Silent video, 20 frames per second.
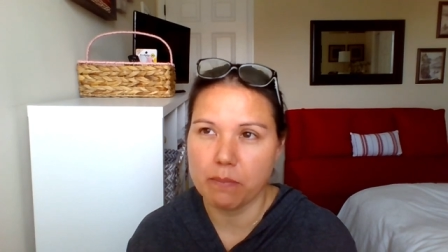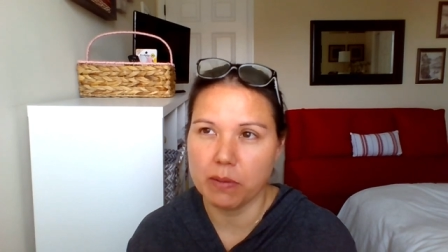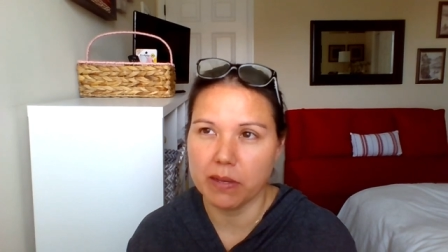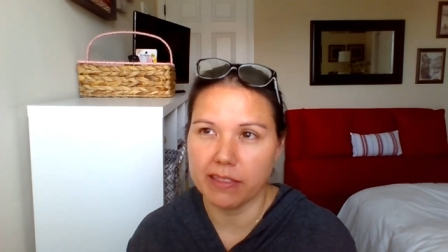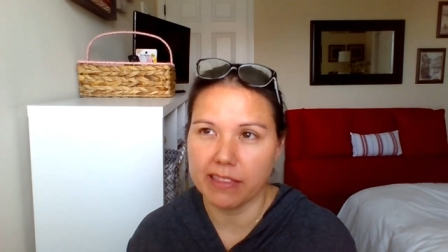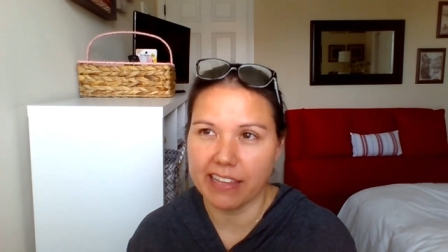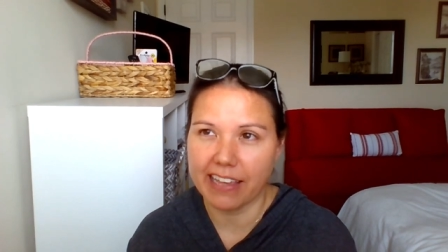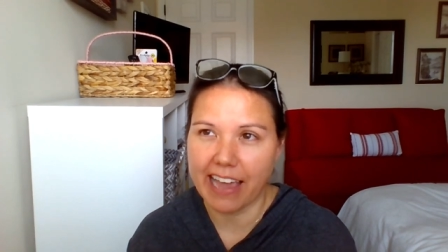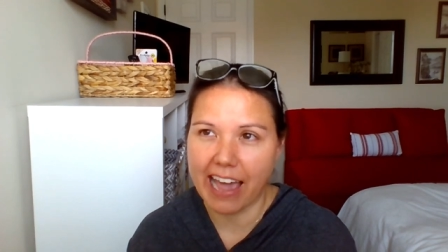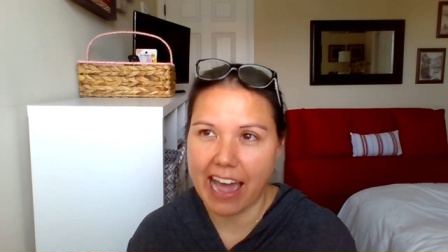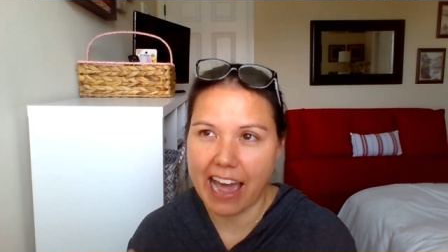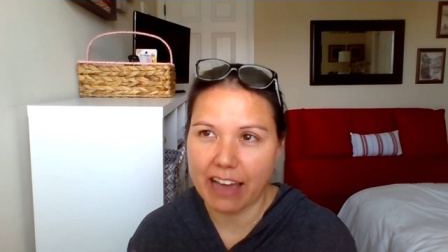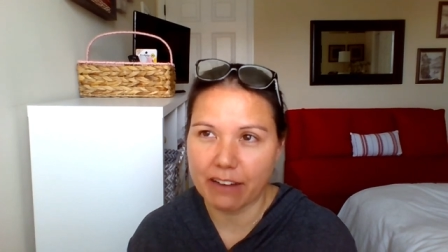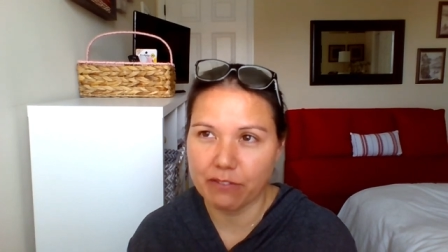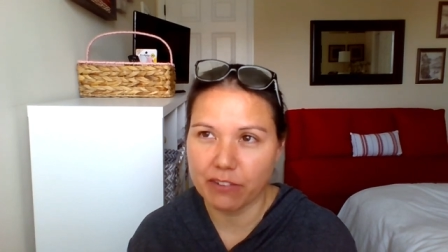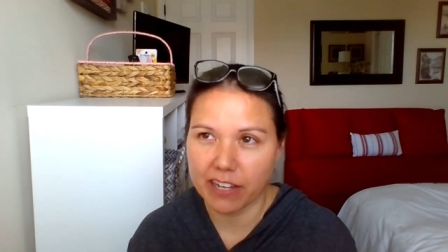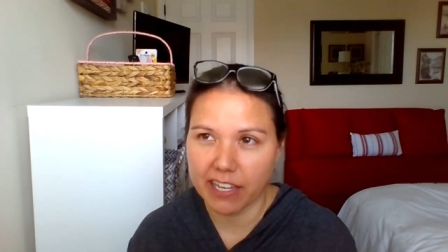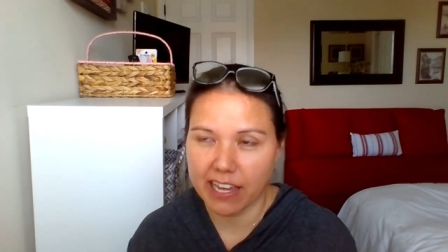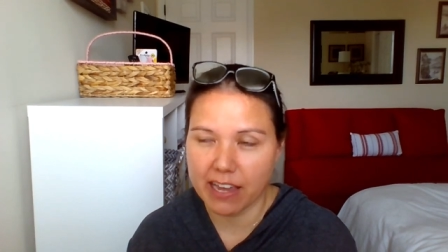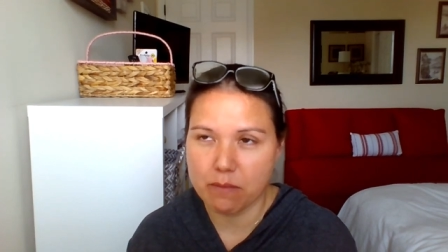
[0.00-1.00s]
but the
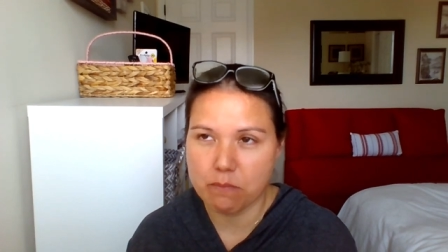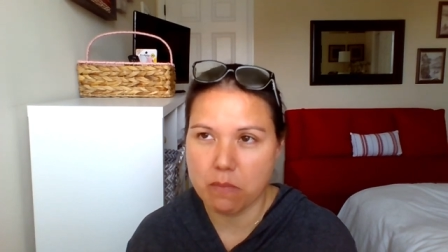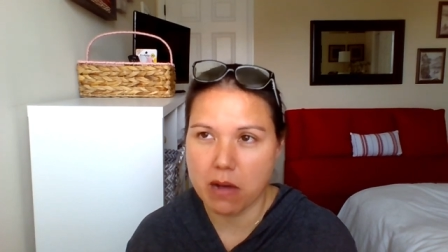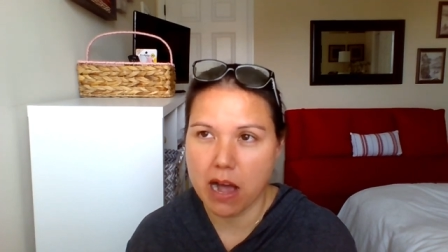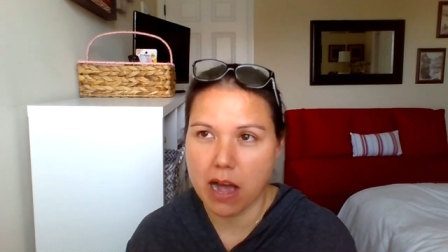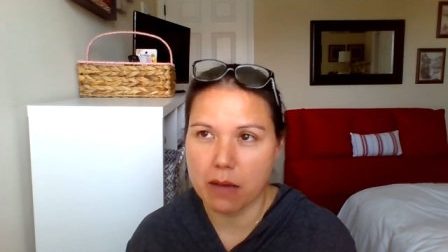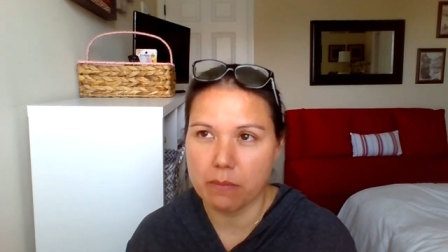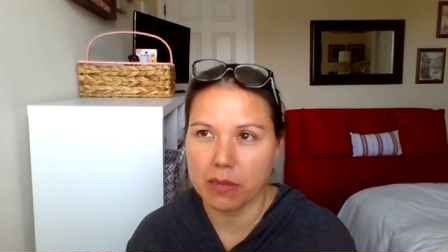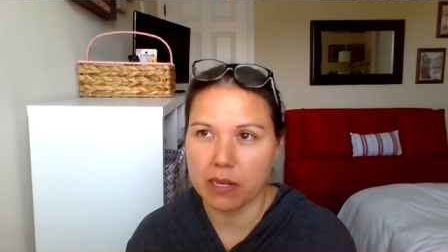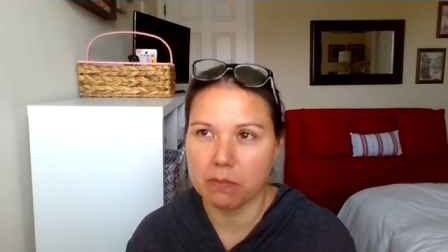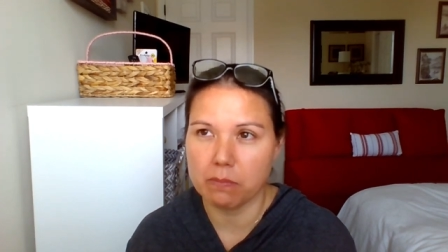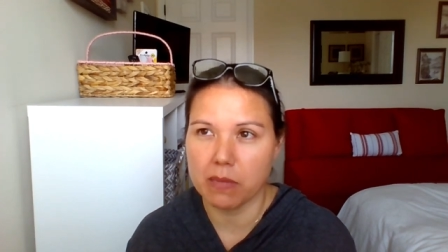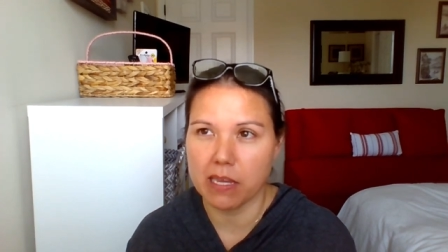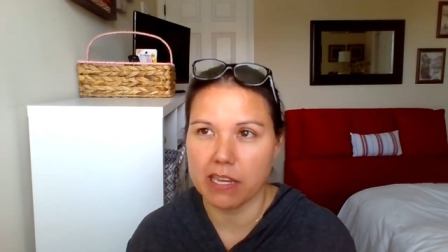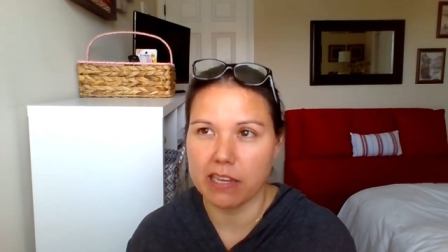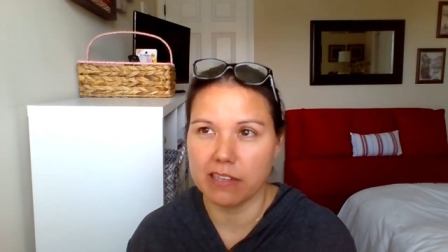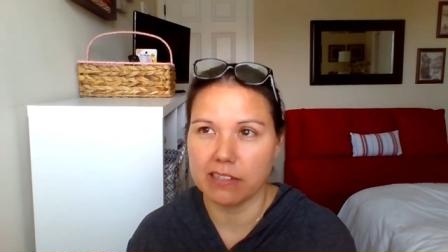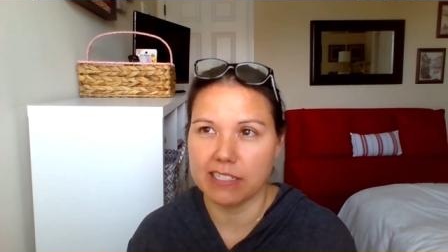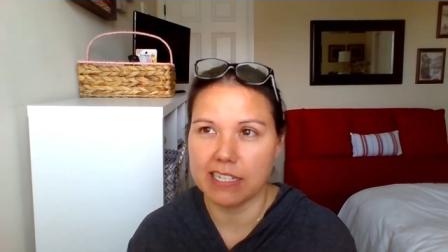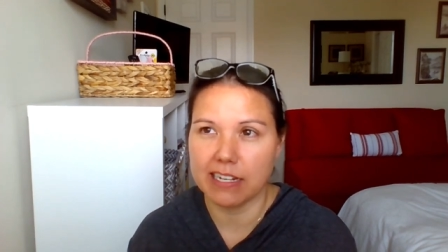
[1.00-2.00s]
advocate mom in
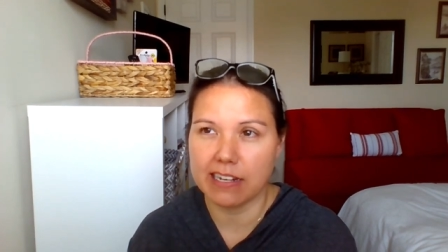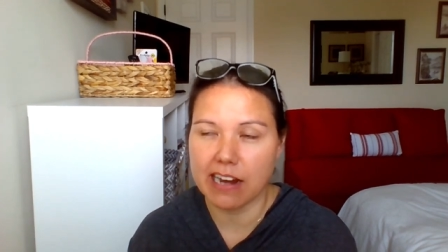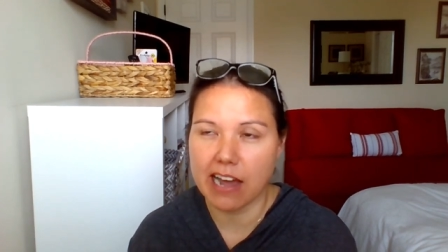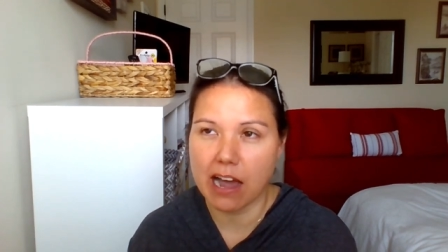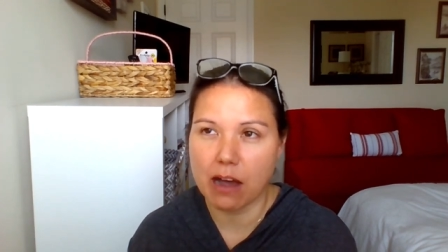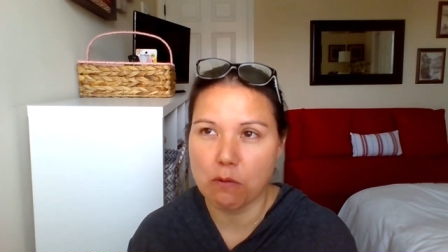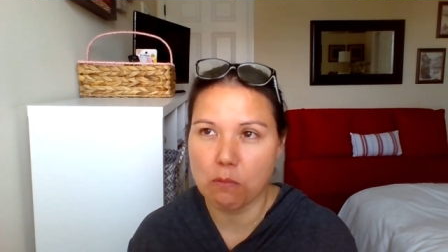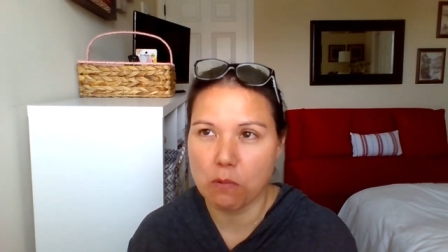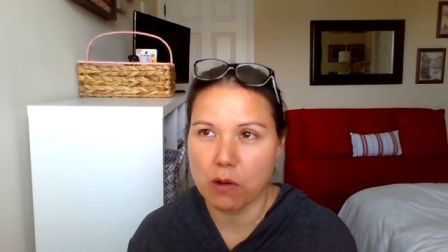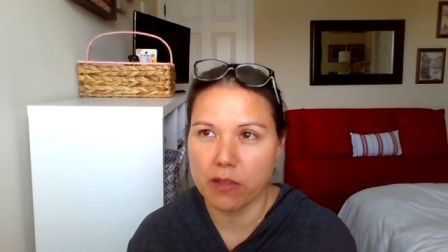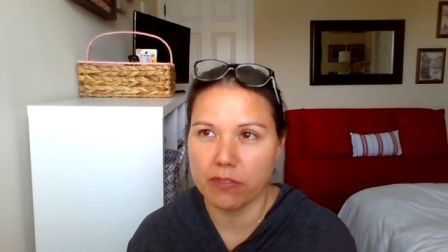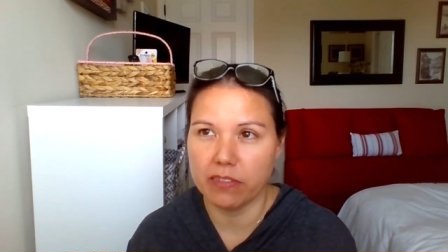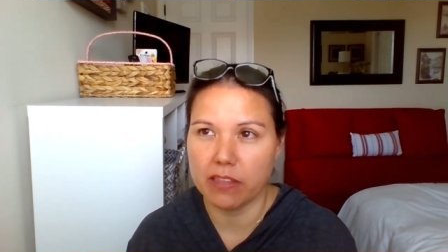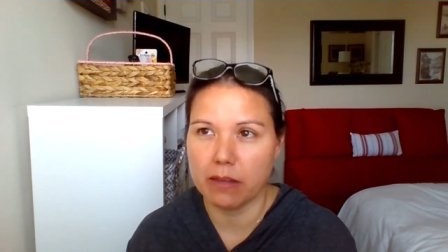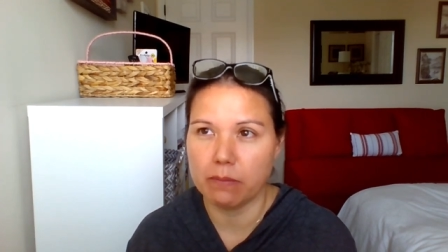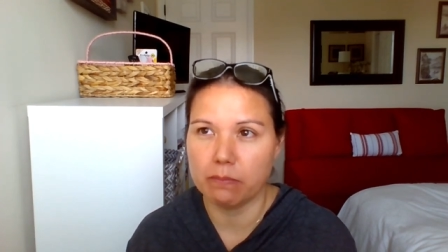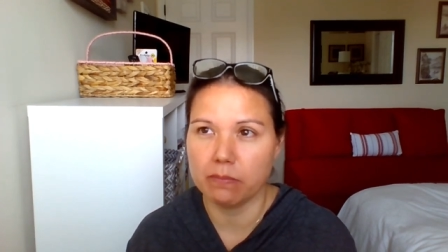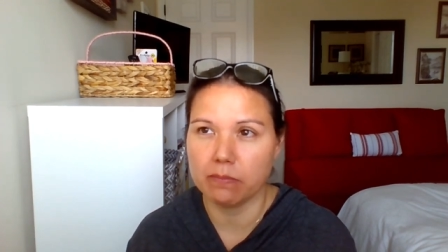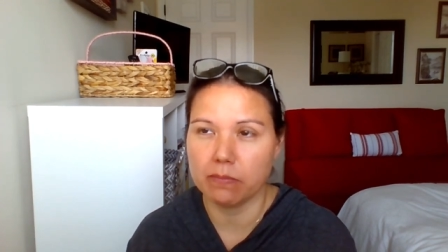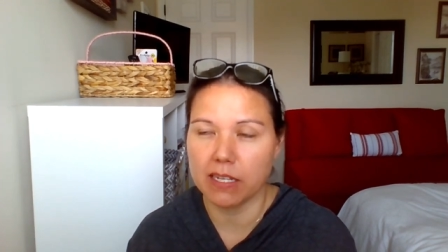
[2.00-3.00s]
me did not want
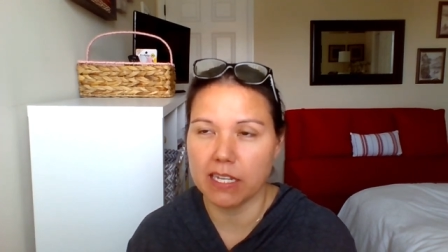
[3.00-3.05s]
them